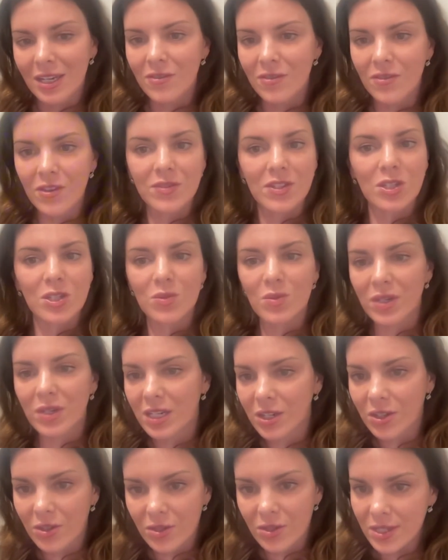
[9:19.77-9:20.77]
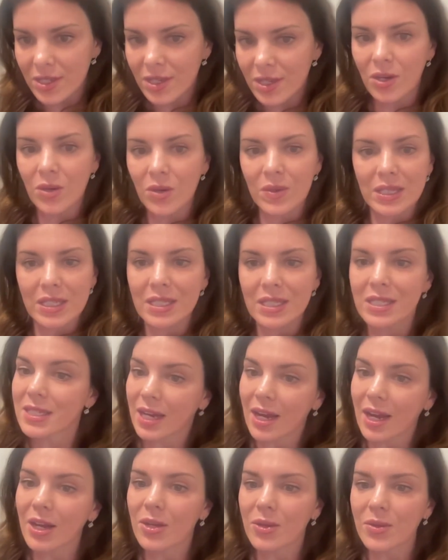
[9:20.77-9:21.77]
15, 20 years ago when the
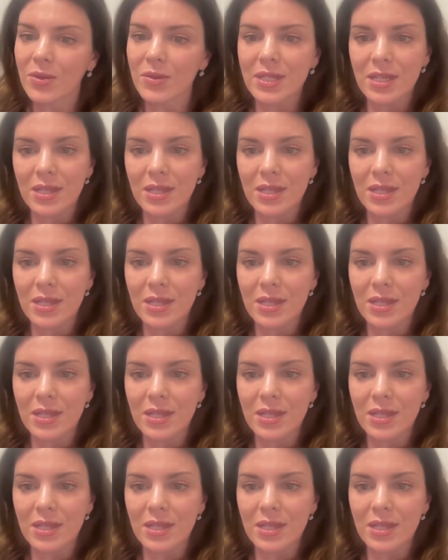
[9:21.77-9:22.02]
style was